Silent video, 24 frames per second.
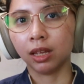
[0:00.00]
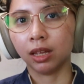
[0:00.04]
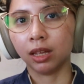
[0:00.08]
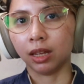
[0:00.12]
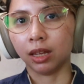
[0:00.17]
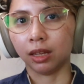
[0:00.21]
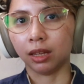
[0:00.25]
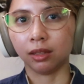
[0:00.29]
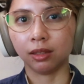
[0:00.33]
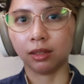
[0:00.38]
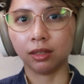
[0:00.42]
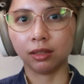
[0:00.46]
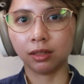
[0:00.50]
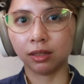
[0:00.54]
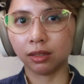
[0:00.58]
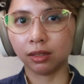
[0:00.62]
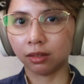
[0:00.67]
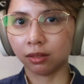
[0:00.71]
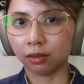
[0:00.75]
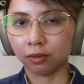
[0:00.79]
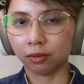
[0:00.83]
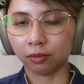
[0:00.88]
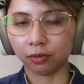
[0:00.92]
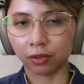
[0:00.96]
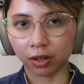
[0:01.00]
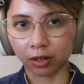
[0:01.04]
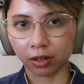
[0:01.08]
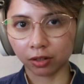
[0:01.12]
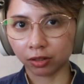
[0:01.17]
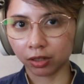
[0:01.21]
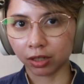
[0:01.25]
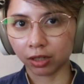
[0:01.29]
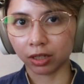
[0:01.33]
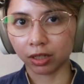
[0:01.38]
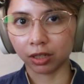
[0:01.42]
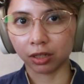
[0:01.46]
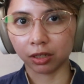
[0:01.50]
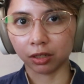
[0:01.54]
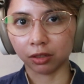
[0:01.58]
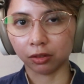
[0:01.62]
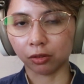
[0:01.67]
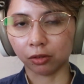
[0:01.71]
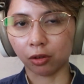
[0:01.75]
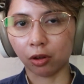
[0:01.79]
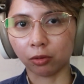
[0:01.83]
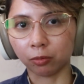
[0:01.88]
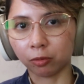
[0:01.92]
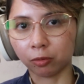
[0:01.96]
And this is a very
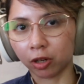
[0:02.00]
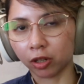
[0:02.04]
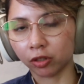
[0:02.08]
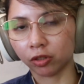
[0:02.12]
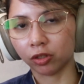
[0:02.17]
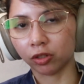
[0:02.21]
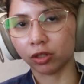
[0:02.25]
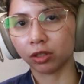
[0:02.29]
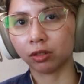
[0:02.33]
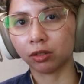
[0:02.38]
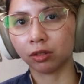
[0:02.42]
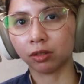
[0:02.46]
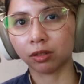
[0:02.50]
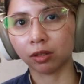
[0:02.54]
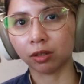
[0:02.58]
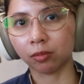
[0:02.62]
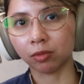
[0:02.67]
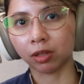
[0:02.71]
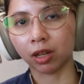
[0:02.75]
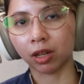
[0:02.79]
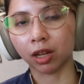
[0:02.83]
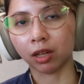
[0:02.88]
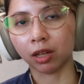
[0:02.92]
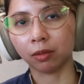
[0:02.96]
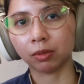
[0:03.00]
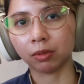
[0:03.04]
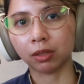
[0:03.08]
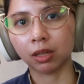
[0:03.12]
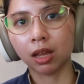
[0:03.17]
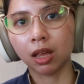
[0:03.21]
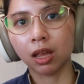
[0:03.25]
long project because sometimes